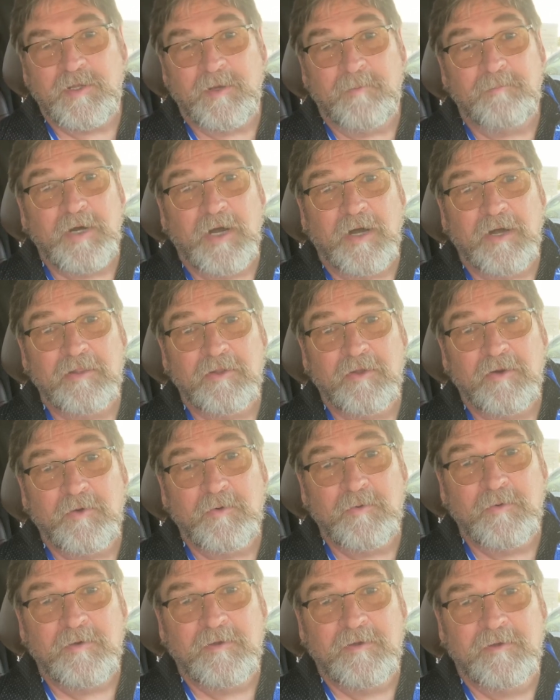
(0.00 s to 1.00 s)

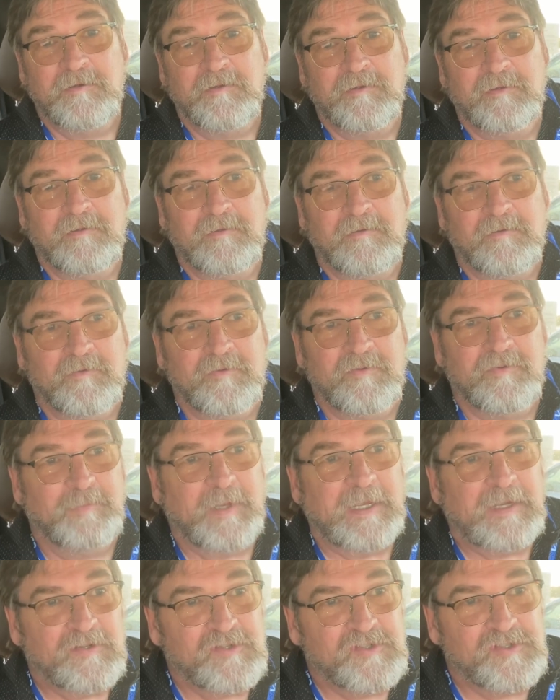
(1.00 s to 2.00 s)
Apollo,
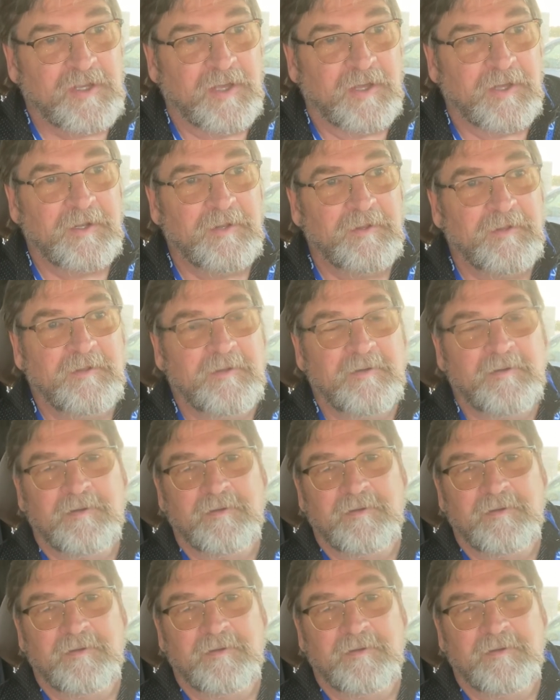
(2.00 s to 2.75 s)
Space Shuttle,